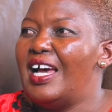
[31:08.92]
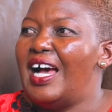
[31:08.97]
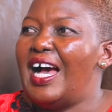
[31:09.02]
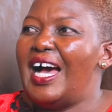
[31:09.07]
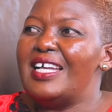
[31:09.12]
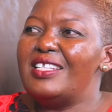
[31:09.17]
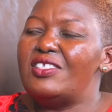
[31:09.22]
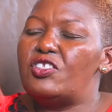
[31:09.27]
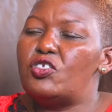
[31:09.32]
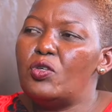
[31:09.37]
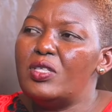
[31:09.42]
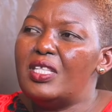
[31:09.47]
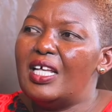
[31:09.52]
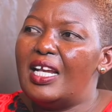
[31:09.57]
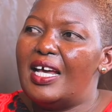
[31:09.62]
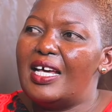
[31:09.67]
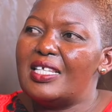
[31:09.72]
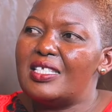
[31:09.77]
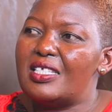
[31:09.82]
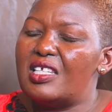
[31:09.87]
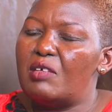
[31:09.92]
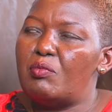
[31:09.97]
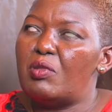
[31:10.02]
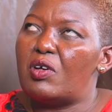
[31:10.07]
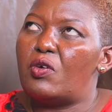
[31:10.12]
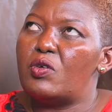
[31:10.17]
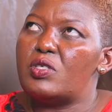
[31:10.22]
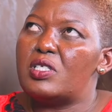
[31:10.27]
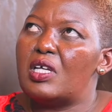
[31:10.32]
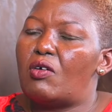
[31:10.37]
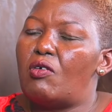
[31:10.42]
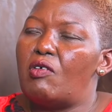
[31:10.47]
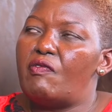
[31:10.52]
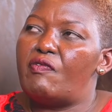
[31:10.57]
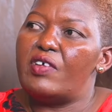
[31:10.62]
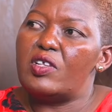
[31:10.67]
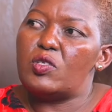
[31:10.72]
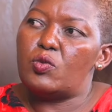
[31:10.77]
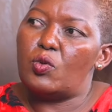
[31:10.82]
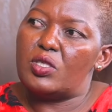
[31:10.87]
Until the last day, because the
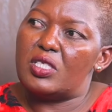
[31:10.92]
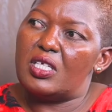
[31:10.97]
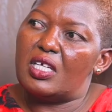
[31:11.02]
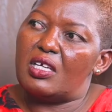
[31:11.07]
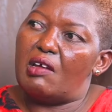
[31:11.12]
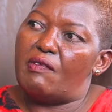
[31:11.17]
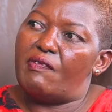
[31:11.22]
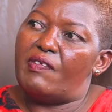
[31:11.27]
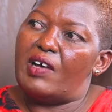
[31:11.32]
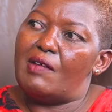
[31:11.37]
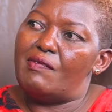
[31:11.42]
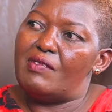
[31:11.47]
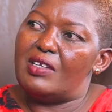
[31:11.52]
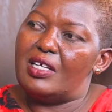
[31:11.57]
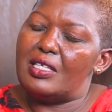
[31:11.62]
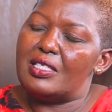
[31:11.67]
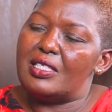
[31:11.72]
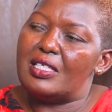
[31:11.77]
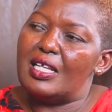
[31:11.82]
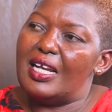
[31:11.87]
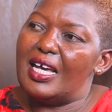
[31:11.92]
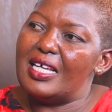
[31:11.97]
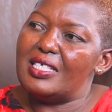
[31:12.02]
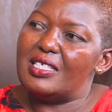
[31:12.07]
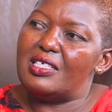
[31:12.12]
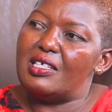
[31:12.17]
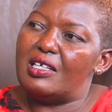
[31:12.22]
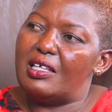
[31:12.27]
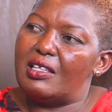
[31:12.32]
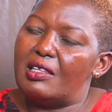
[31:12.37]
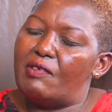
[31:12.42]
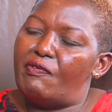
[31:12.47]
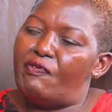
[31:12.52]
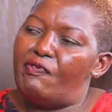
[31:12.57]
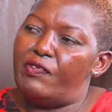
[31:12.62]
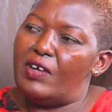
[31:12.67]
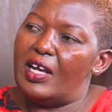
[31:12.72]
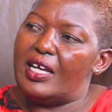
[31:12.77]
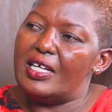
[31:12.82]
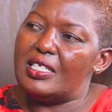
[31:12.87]
conference was taking 5 days, the last day, the
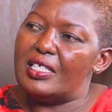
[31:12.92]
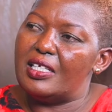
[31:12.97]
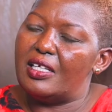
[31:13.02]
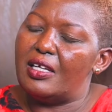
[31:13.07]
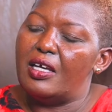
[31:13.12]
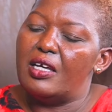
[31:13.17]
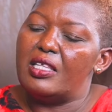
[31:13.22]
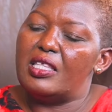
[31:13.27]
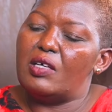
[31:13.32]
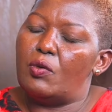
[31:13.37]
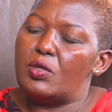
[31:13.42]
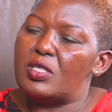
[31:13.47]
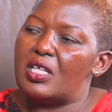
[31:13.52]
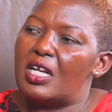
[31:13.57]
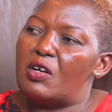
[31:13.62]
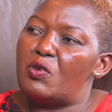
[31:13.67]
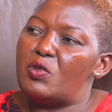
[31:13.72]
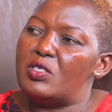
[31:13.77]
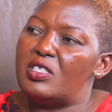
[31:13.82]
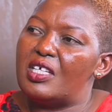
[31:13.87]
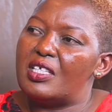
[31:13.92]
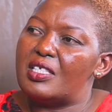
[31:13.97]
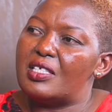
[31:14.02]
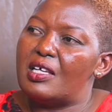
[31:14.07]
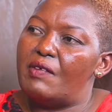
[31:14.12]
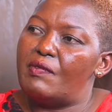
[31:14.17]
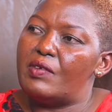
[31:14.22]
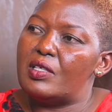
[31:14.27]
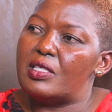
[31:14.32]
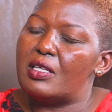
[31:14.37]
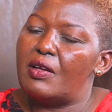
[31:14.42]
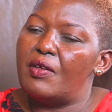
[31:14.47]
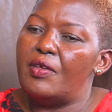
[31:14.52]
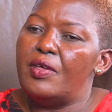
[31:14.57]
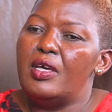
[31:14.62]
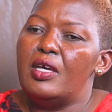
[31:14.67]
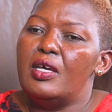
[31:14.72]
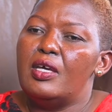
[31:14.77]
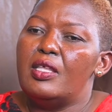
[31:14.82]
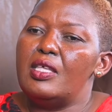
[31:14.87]
Friday, there was an anointing service.
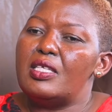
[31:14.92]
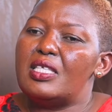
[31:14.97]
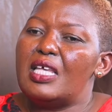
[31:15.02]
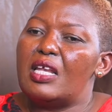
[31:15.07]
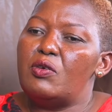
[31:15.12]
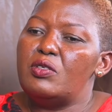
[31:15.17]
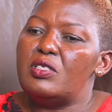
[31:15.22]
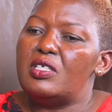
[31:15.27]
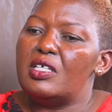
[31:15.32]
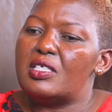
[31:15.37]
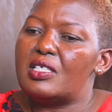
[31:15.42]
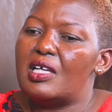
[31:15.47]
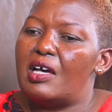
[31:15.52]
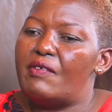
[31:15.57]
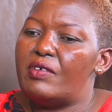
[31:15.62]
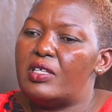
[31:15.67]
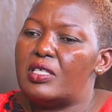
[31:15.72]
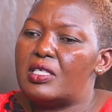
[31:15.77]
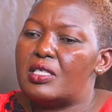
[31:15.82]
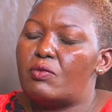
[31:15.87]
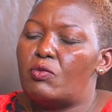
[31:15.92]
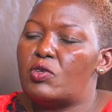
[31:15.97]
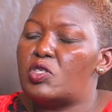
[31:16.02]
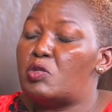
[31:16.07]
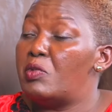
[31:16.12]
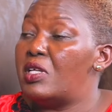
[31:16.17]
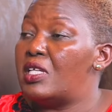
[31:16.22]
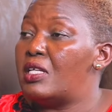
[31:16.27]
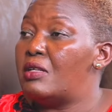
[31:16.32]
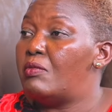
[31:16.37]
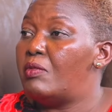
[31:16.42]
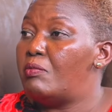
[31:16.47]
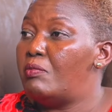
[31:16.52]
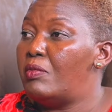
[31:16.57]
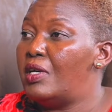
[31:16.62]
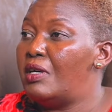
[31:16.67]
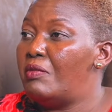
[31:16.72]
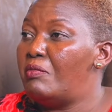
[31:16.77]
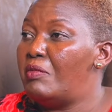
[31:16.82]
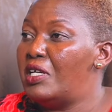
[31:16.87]
This anointing service was
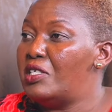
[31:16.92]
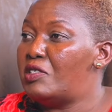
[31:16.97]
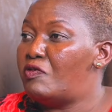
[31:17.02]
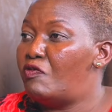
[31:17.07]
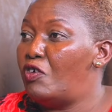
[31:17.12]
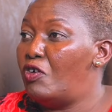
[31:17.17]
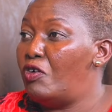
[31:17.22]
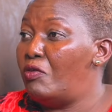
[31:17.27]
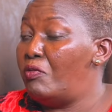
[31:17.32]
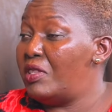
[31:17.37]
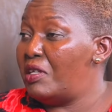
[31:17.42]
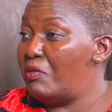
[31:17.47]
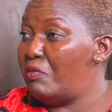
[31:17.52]
meant for the